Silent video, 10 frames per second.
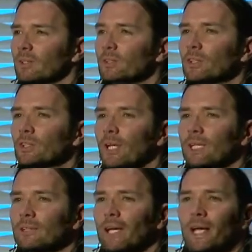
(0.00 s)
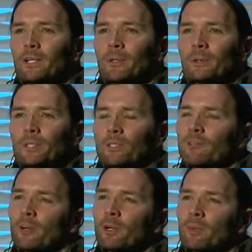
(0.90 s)
Ukrainian landowners and
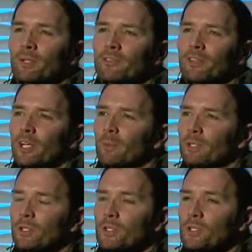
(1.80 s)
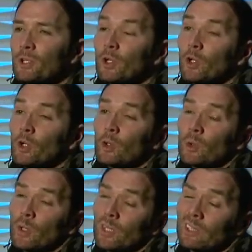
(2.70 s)
farmers who
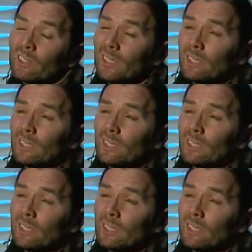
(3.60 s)
were